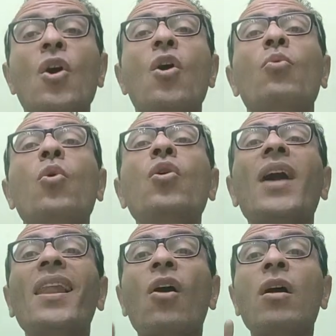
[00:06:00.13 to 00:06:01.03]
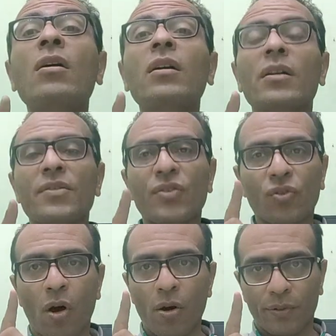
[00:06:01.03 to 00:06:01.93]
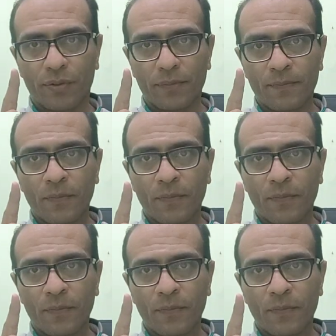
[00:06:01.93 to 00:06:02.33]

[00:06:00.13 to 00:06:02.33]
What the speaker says: Walk-along start